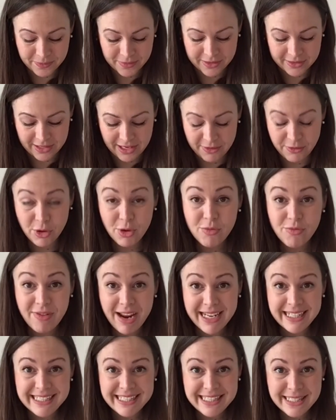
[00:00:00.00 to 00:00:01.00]
So if you're
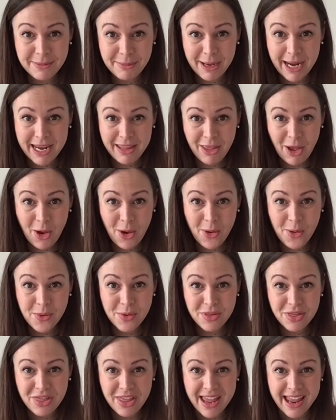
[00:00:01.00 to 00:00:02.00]
ready to play the whole
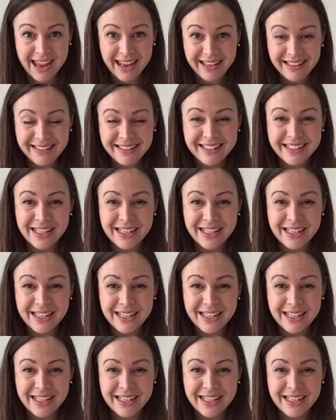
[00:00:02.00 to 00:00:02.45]
thing,